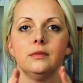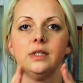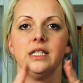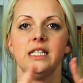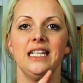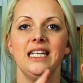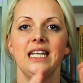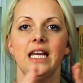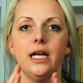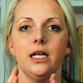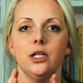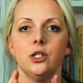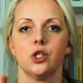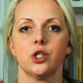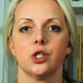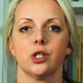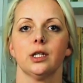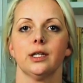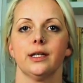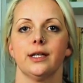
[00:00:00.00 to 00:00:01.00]

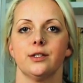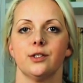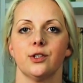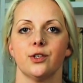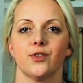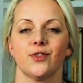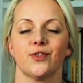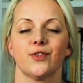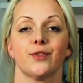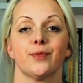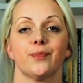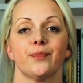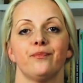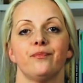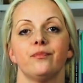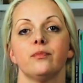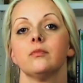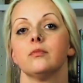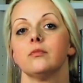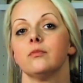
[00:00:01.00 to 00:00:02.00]
th letters,
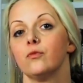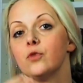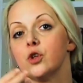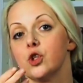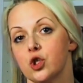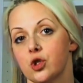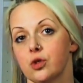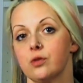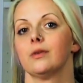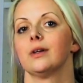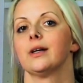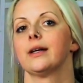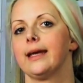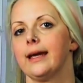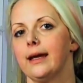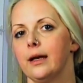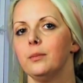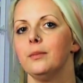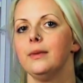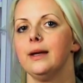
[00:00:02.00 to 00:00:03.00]
which
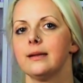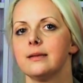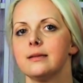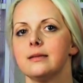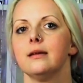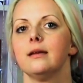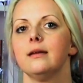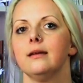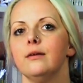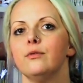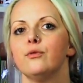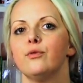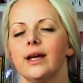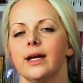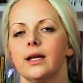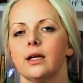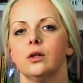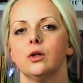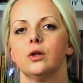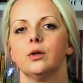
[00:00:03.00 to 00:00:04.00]
again makes it
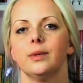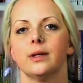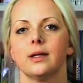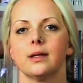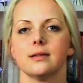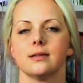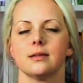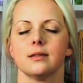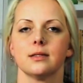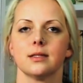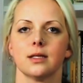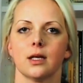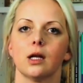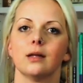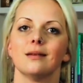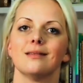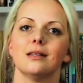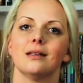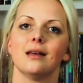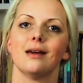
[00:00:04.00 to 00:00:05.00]
irregular because it's
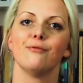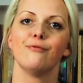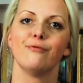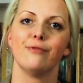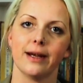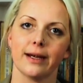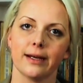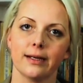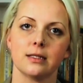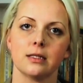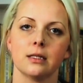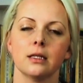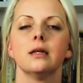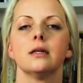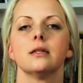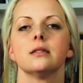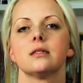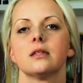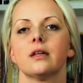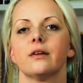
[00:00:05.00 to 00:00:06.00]
not the direct
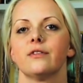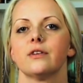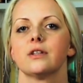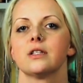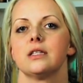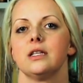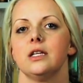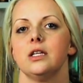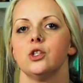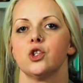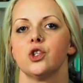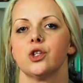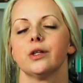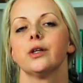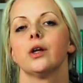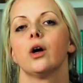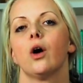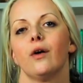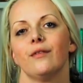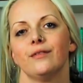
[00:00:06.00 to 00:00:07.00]

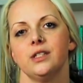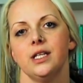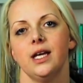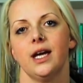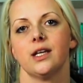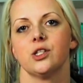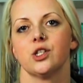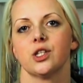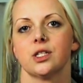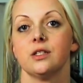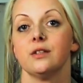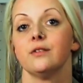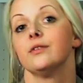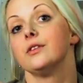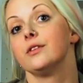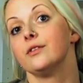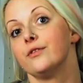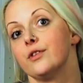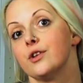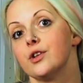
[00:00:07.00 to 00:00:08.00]
suffixation of the adjective
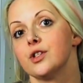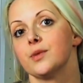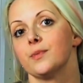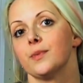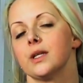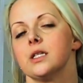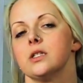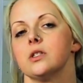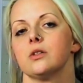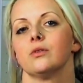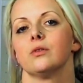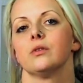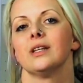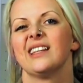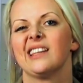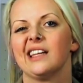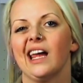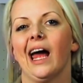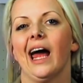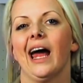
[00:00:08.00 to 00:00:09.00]
in the first place. So
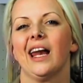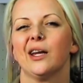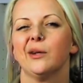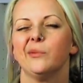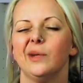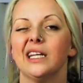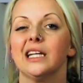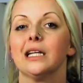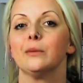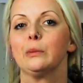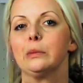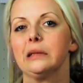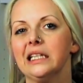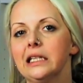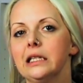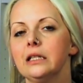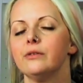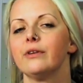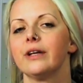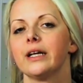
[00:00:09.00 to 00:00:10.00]
it cannot be
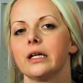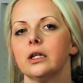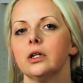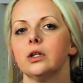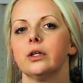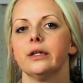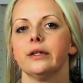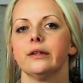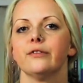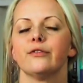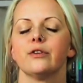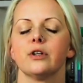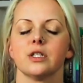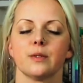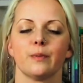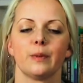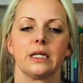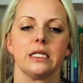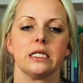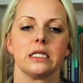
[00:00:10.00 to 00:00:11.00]
completely regular in the
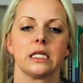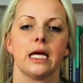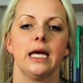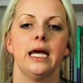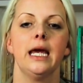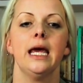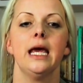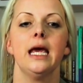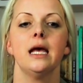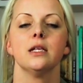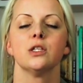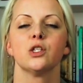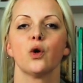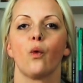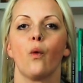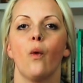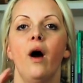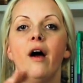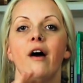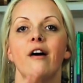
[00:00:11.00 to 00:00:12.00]
first place.
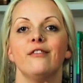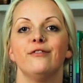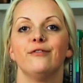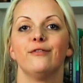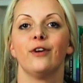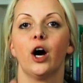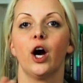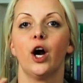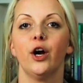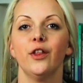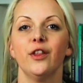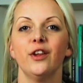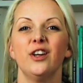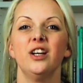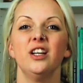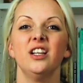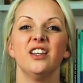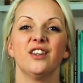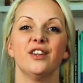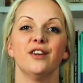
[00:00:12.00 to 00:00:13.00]
So
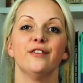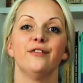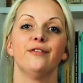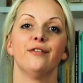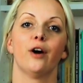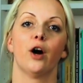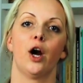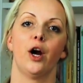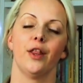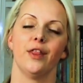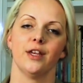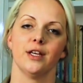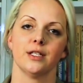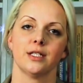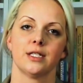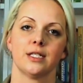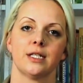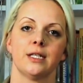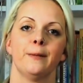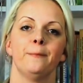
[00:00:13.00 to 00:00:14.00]
farther, the
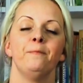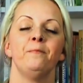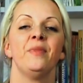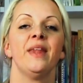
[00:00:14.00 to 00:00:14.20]
farthest.